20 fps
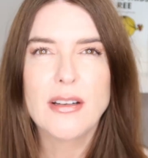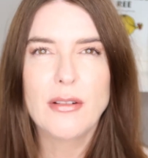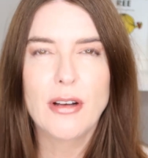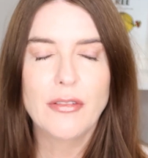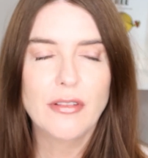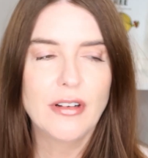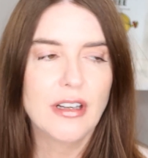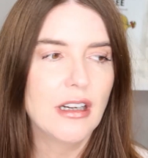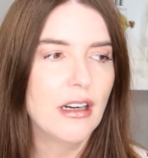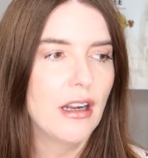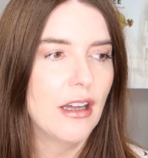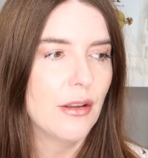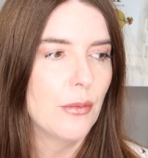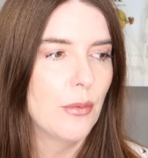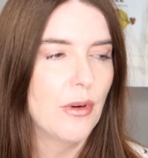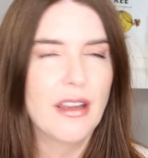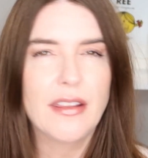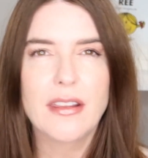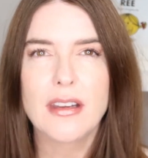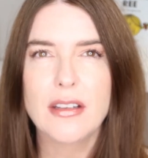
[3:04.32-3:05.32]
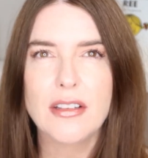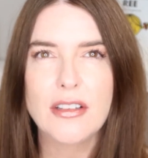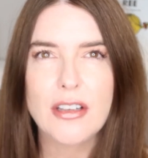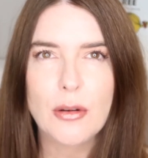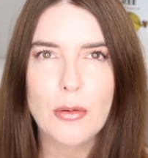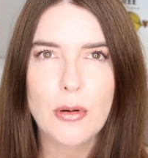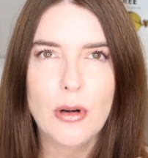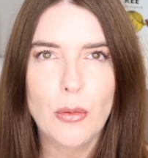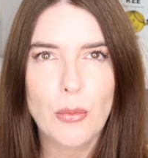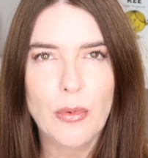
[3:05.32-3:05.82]
So I really like the way that, you
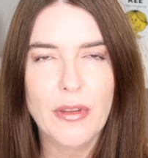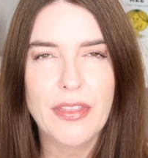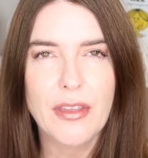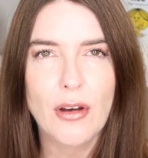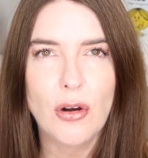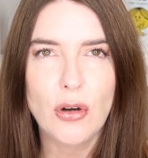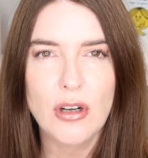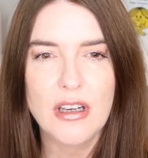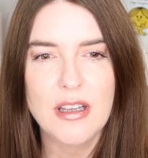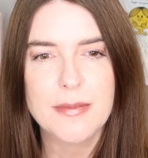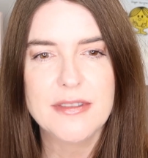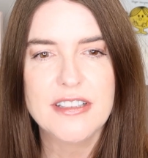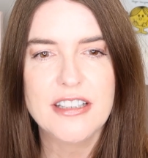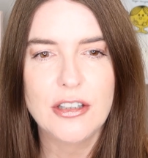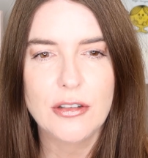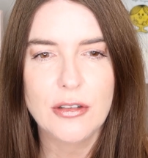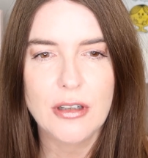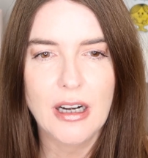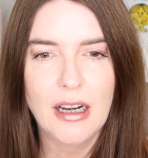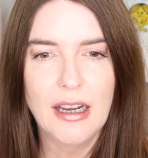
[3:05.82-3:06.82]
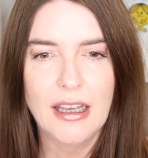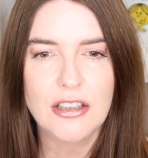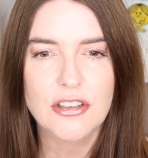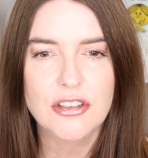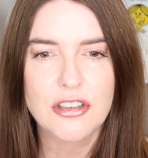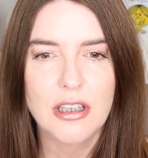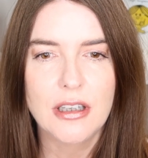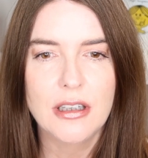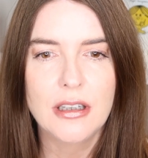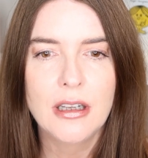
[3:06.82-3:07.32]
know, with the Hot Lips 2
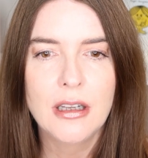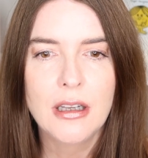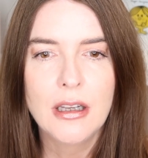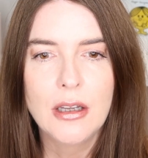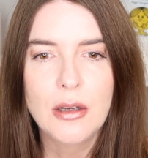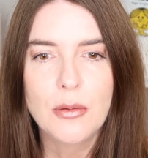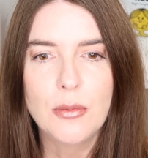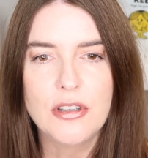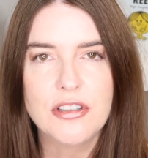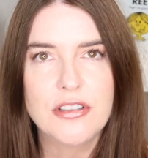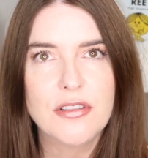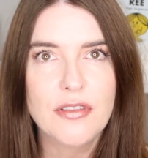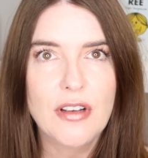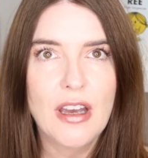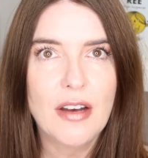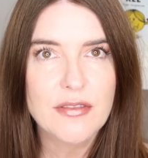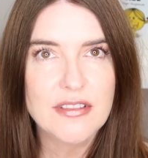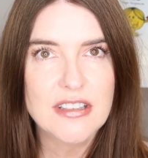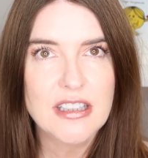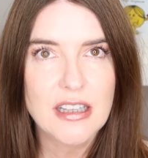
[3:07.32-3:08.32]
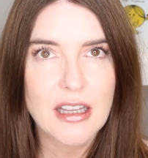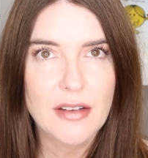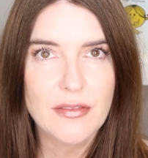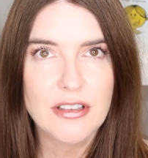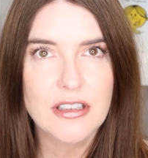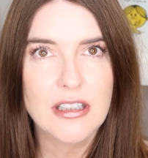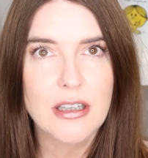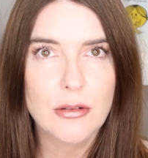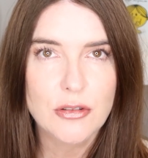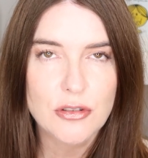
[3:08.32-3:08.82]
collection, which if you haven't seen that
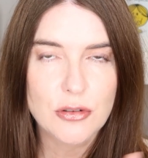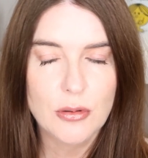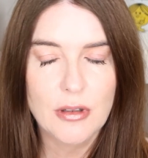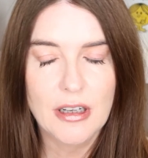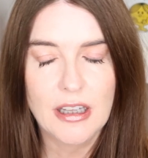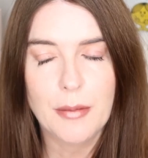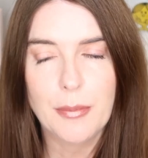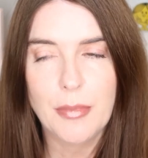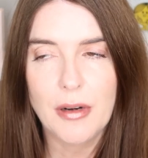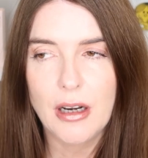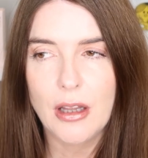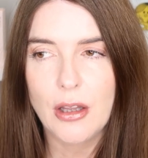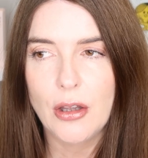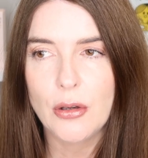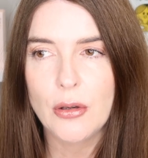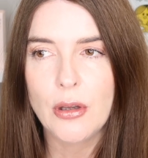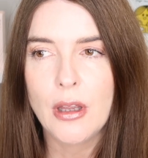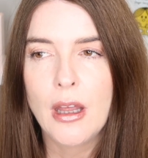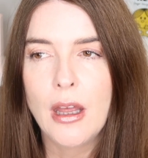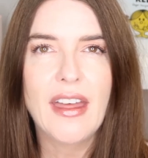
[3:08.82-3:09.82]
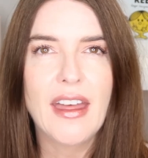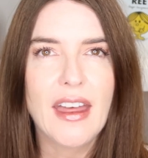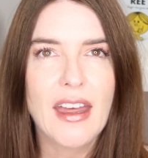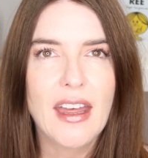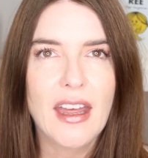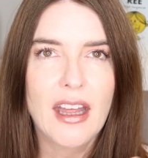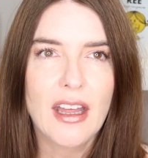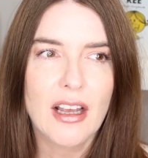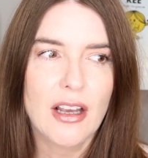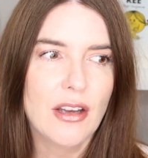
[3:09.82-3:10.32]
video I shall link below,
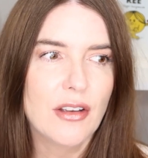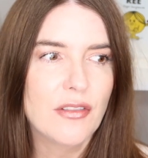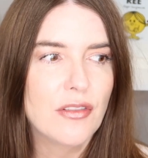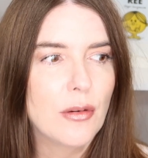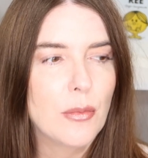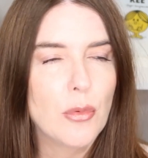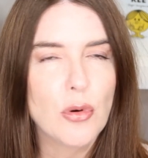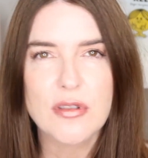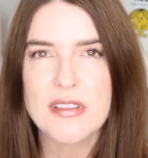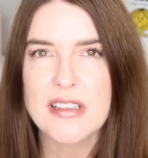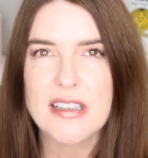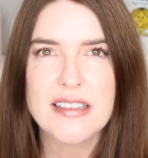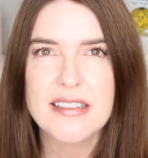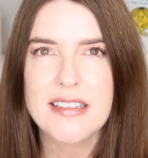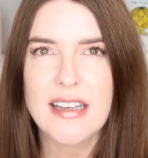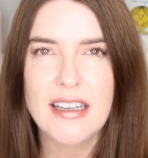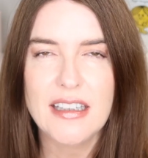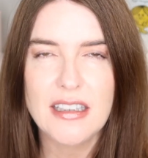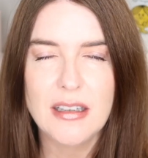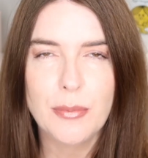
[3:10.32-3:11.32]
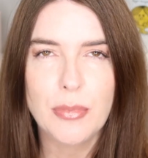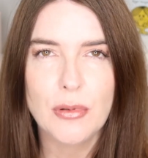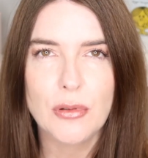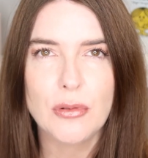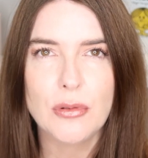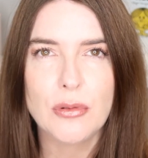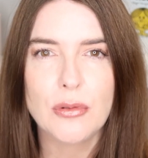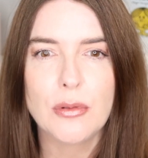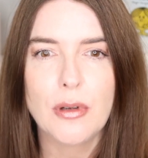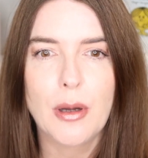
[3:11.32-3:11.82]
they're going for a more
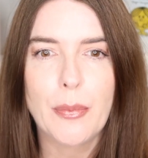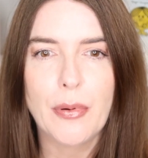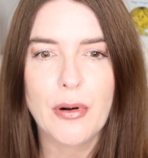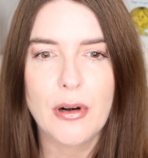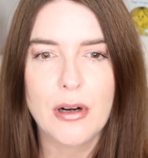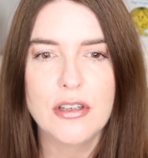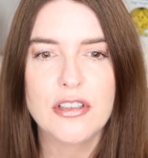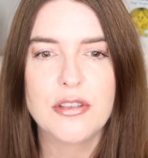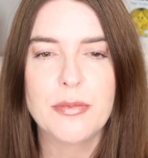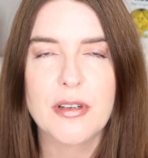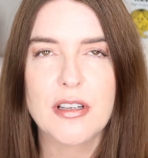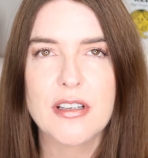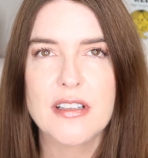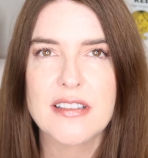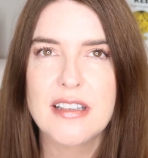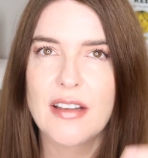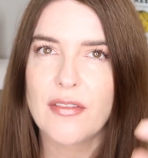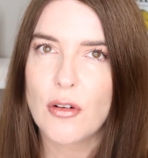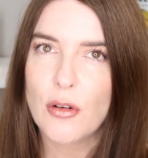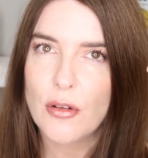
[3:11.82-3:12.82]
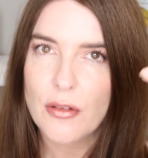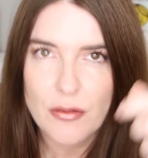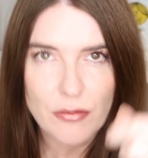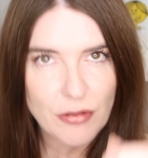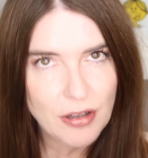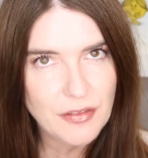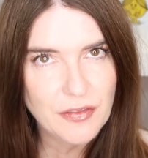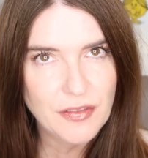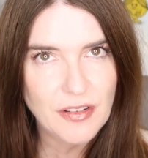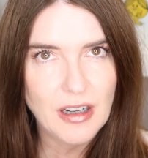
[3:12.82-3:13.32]
sustainable approach because they've got
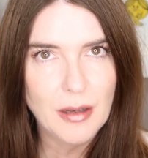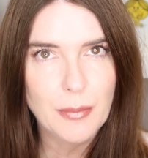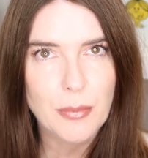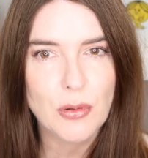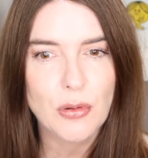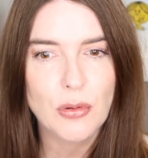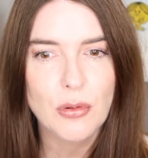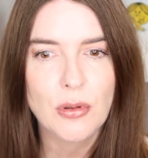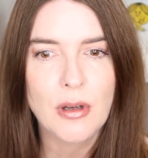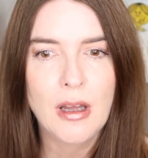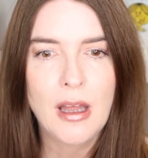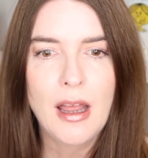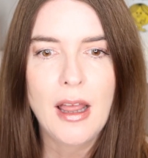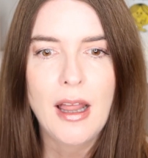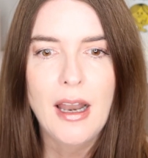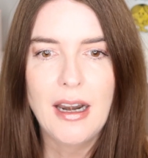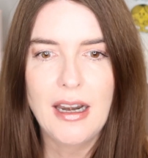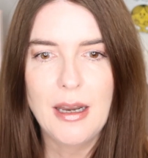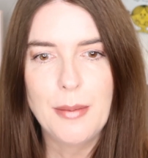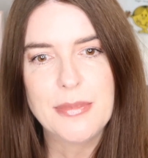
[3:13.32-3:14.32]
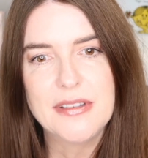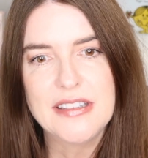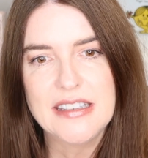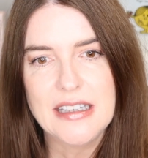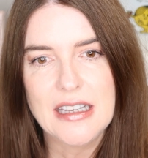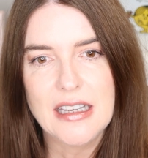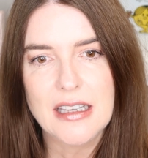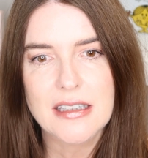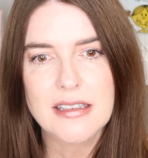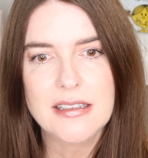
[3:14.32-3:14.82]
refillable
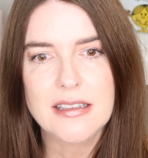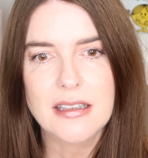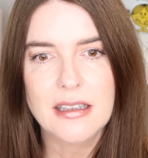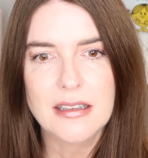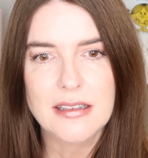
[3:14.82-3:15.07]
lipsticks.